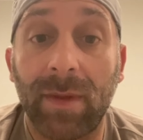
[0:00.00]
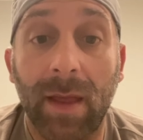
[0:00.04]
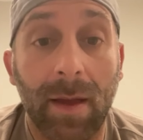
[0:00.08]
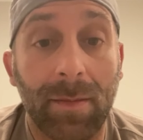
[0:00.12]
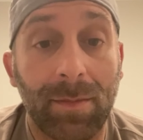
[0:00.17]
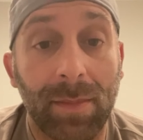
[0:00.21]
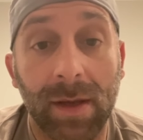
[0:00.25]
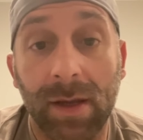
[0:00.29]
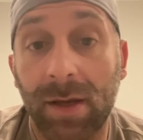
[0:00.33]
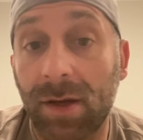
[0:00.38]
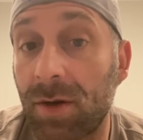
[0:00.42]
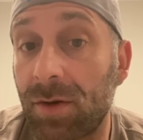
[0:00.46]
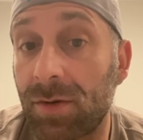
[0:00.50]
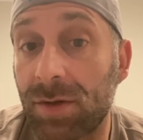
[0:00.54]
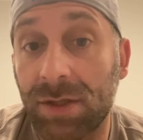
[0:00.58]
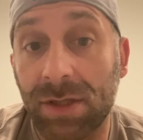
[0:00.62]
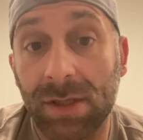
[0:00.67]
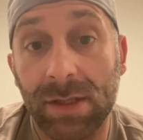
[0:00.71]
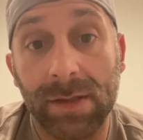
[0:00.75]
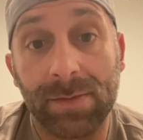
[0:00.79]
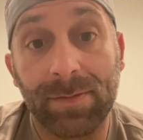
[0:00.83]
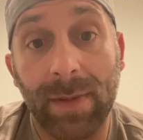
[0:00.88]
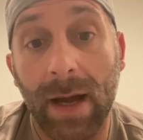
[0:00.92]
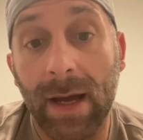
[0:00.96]
That be
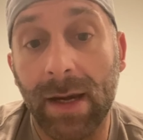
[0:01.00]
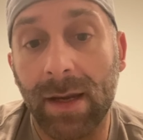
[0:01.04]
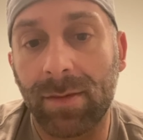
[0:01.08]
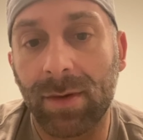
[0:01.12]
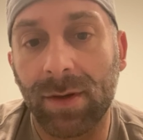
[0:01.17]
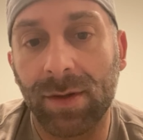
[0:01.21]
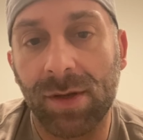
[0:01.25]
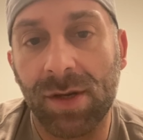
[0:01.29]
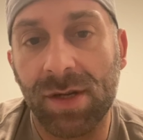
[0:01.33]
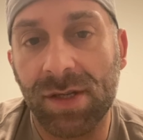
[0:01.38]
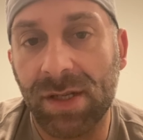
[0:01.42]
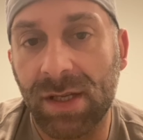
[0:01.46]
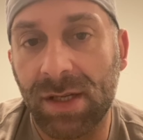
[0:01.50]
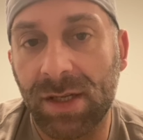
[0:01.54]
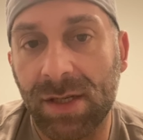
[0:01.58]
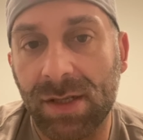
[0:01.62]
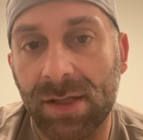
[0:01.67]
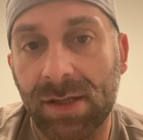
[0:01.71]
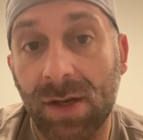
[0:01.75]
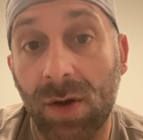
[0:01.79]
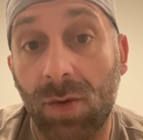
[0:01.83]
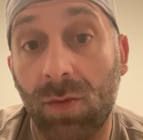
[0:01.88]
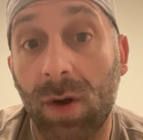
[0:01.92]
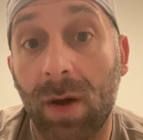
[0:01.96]
coaches, bodybuilders, they
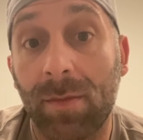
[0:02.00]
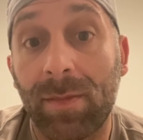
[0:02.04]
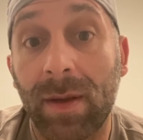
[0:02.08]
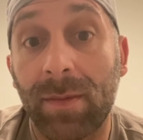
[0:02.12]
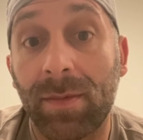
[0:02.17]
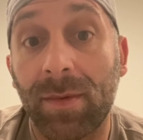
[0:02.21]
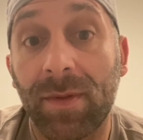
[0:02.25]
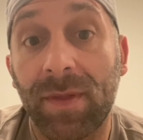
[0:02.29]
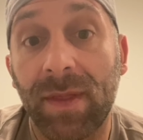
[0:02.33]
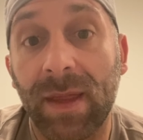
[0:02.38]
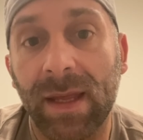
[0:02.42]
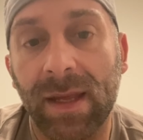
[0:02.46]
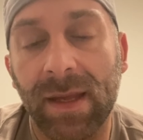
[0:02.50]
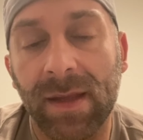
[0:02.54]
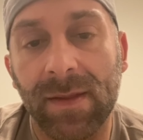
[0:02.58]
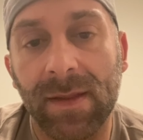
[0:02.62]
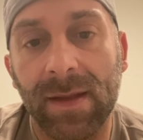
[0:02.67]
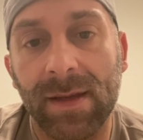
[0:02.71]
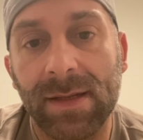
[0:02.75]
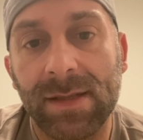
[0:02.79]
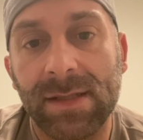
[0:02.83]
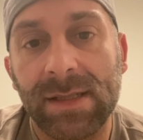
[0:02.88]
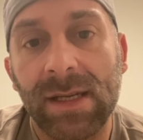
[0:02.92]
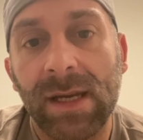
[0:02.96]
just don't want people thinking
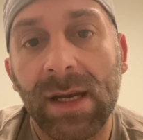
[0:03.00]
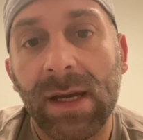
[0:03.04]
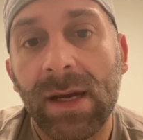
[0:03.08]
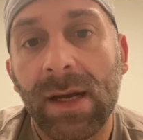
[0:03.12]
this.